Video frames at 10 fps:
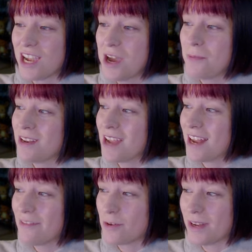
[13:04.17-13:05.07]
but not
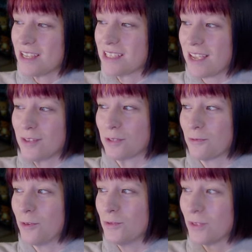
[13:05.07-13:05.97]
everybody's giving their
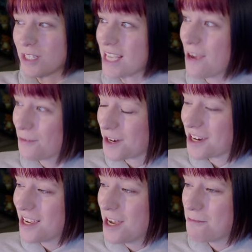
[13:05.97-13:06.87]
full force effort
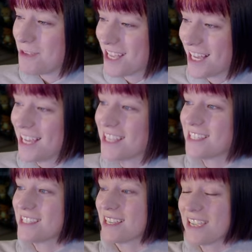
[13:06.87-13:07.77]
because
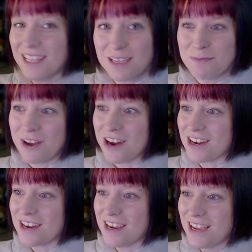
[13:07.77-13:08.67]
it's a killing
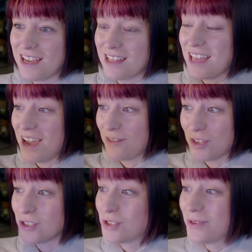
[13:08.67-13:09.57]
part that
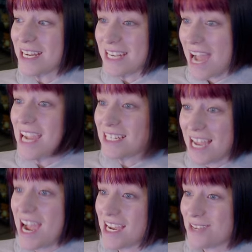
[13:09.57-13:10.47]
they're doing 9
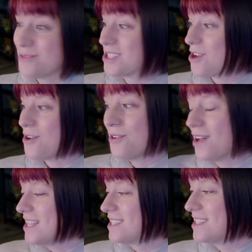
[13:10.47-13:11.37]
times, so
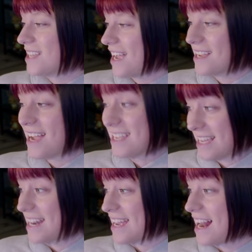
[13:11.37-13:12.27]
it's, I get it,